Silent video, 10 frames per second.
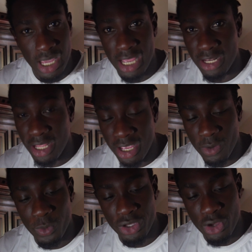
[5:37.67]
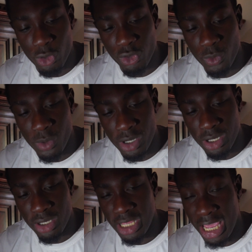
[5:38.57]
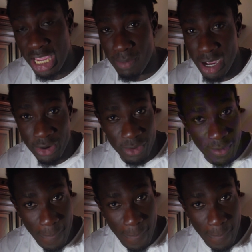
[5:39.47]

and then we go to a A minor,